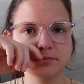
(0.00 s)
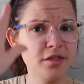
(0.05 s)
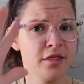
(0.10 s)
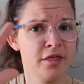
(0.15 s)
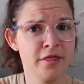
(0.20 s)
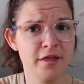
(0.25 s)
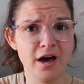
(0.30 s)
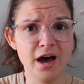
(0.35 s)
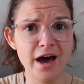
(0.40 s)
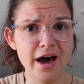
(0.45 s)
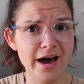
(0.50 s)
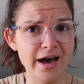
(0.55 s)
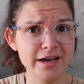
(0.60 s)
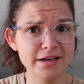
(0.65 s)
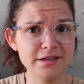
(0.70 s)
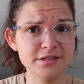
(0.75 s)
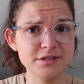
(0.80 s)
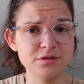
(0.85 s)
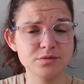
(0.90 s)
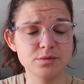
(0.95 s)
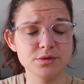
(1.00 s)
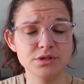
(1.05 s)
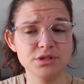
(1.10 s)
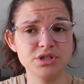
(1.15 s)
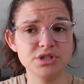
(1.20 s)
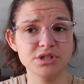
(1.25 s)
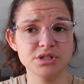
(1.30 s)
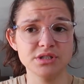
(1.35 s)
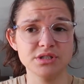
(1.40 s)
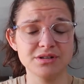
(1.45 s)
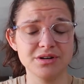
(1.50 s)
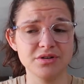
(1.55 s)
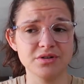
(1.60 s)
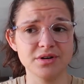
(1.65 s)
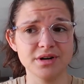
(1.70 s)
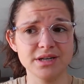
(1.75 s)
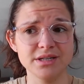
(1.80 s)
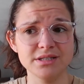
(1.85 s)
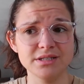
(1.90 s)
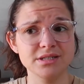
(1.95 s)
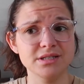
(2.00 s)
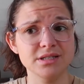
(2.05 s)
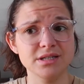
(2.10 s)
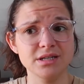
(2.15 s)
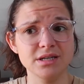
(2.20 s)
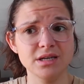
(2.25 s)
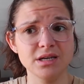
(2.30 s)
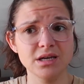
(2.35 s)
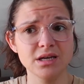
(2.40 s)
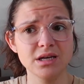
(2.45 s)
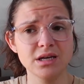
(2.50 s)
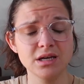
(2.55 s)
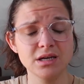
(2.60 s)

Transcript: The highs was just a crazy...